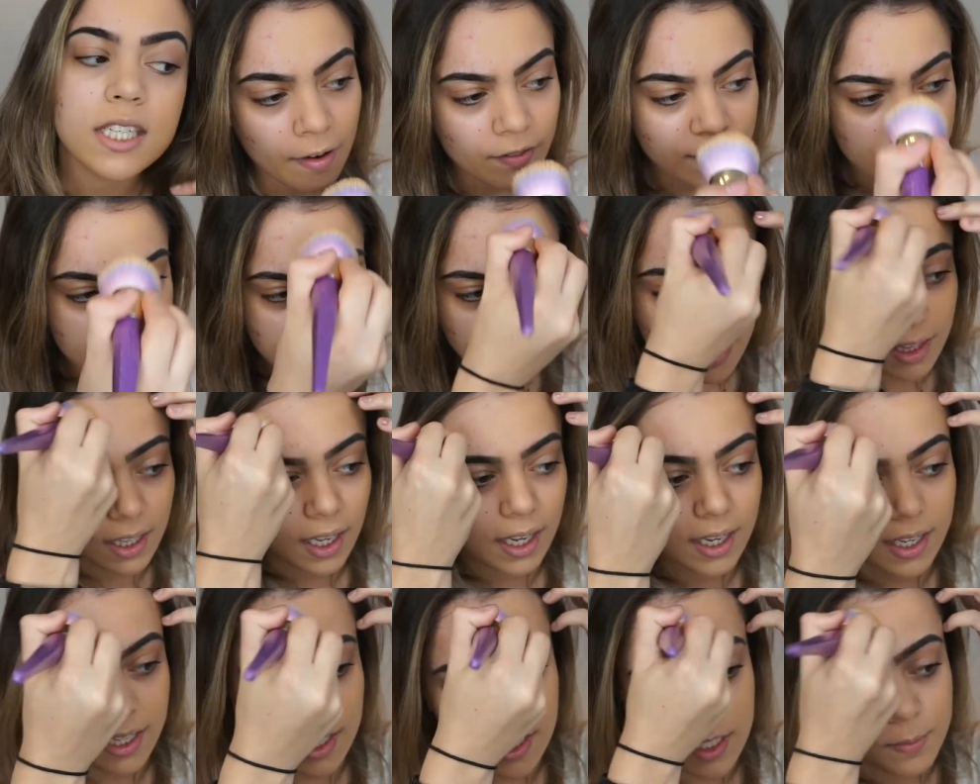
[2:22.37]
Having said
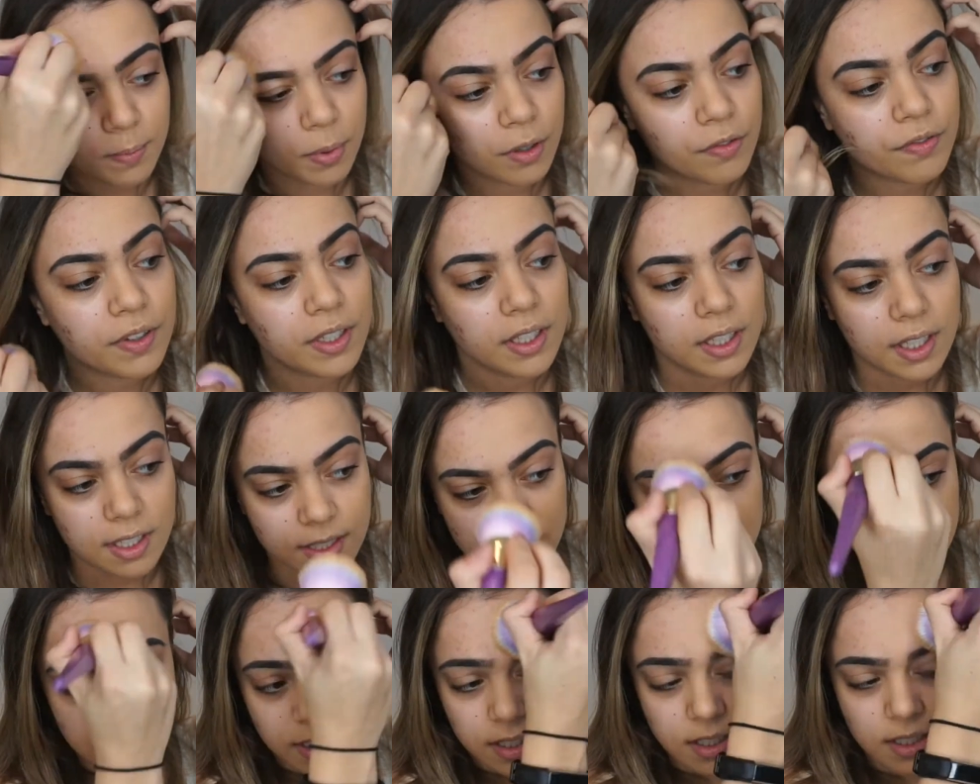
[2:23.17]
that, it is buffing
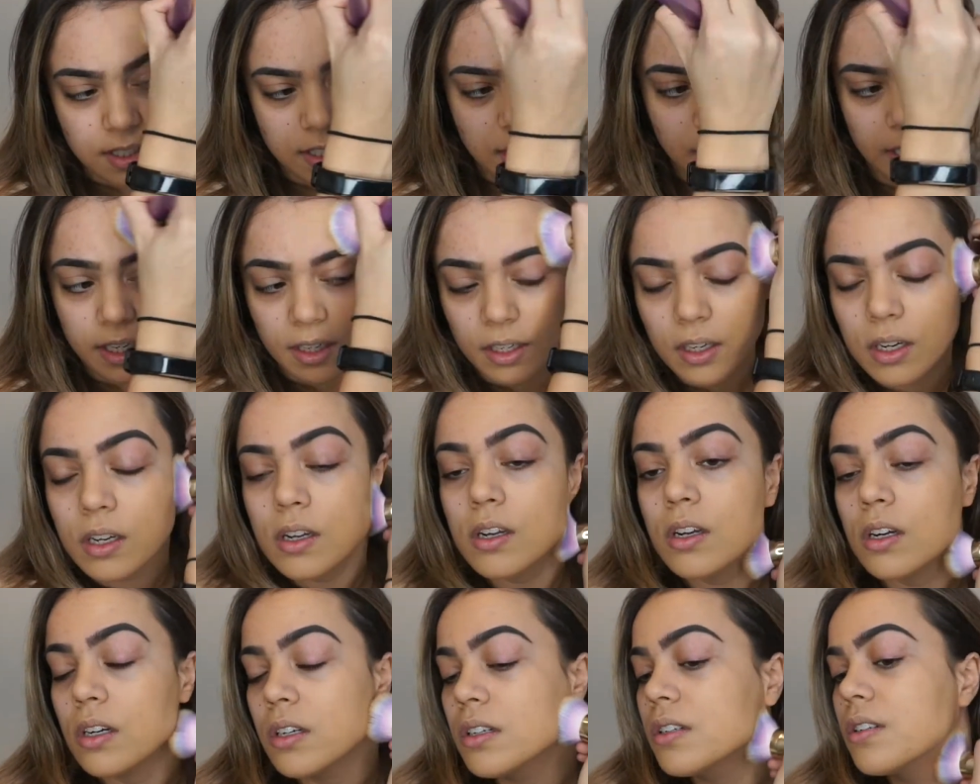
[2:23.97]
this into the skin
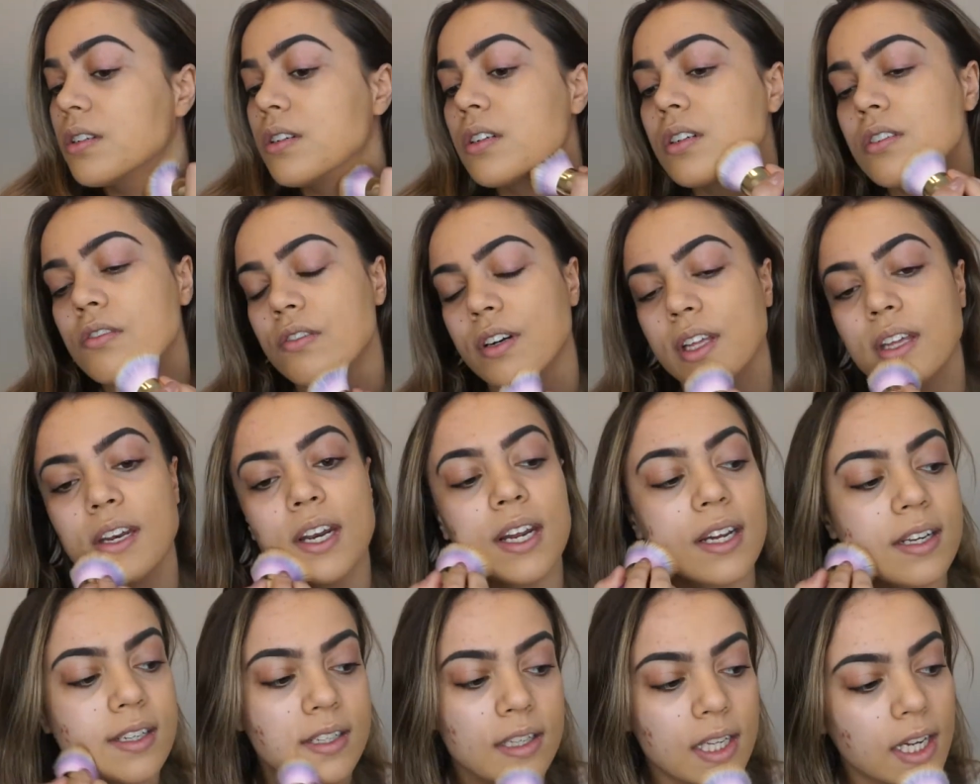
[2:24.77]
really
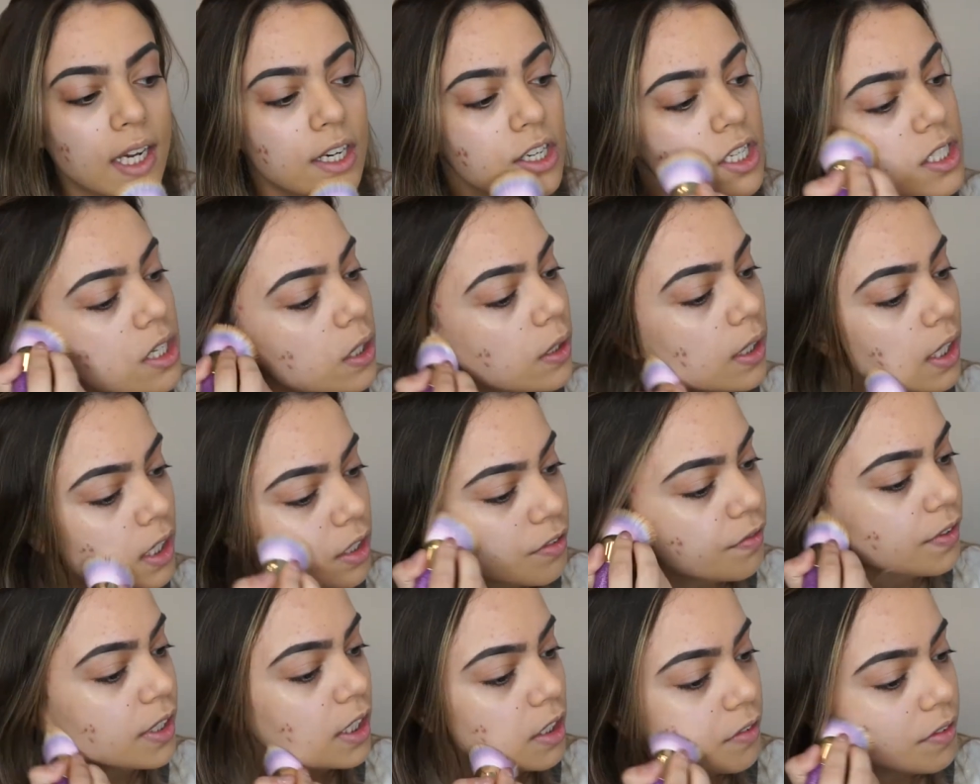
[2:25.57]
nicely. I just don't like
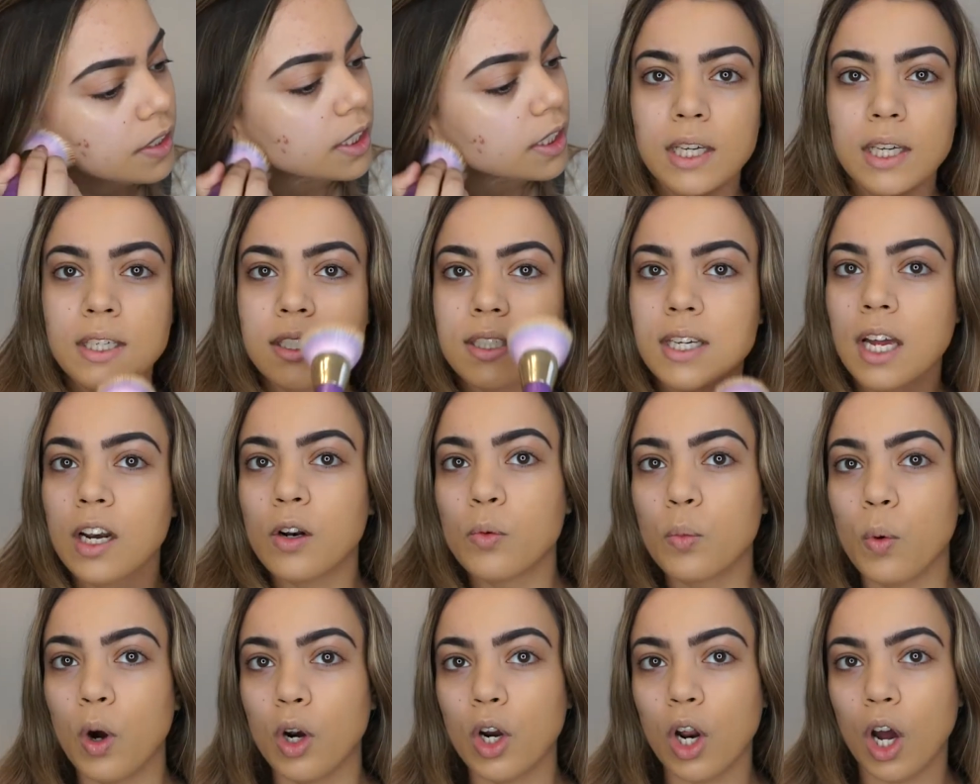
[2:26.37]
the feel of that's kind
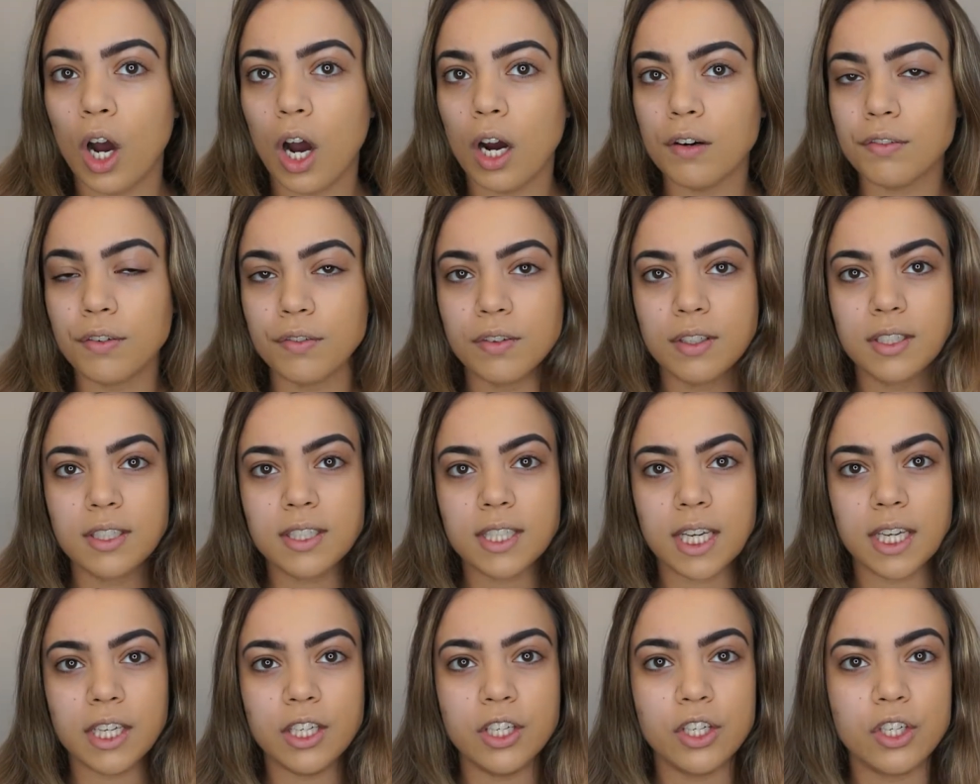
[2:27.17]
of one half of the
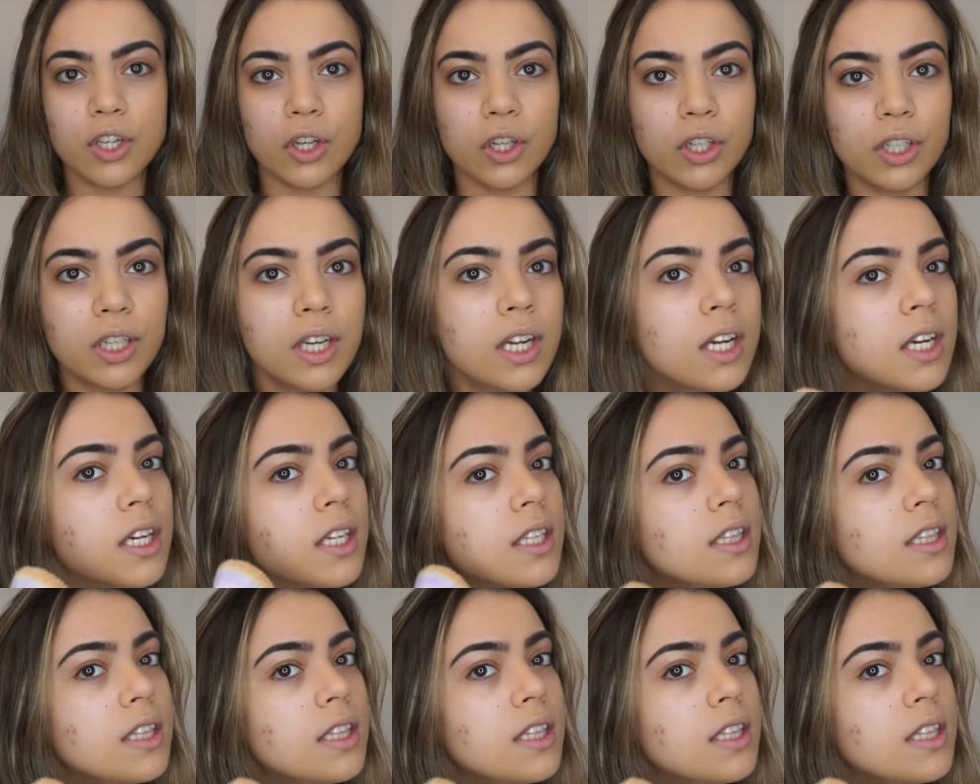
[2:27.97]
skin done.